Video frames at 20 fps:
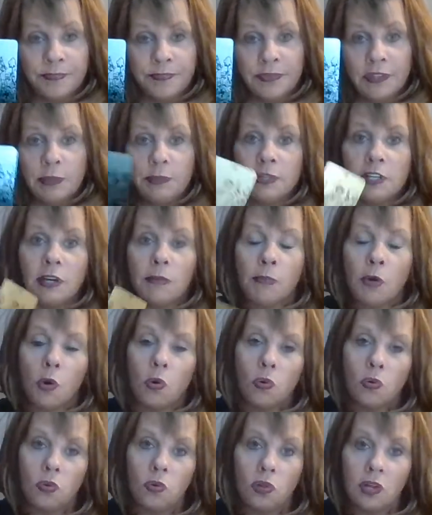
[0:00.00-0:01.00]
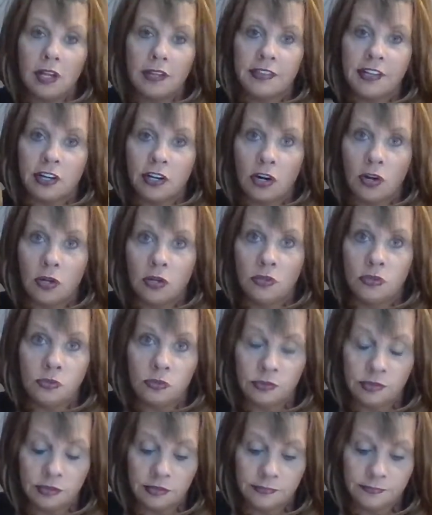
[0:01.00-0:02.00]
they become whole on their own.
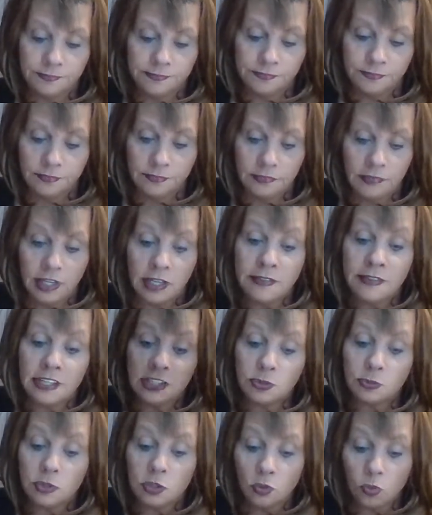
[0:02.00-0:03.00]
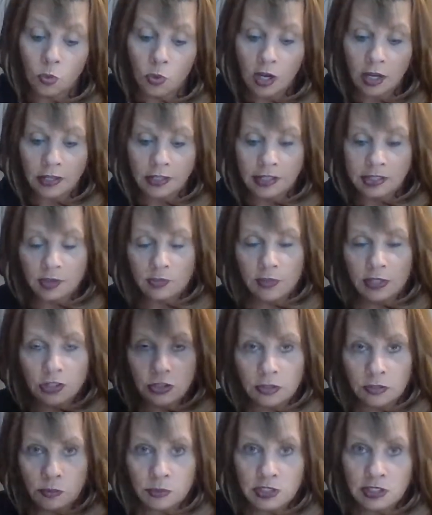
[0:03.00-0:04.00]
And that's what you want,
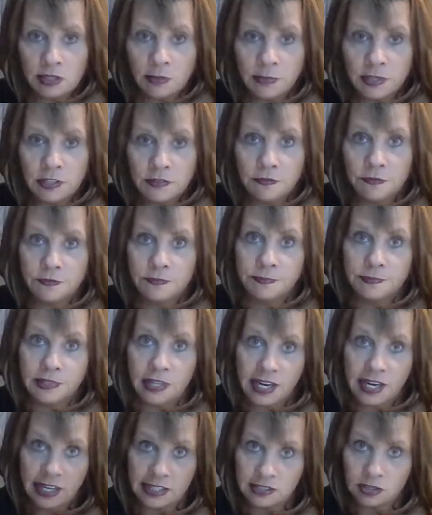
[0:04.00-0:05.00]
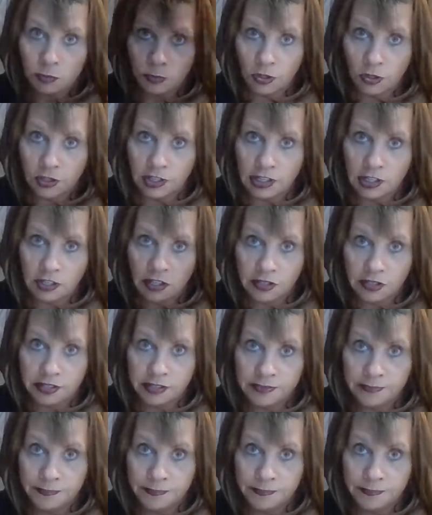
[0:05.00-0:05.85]
especially with somebody that has a broken heart.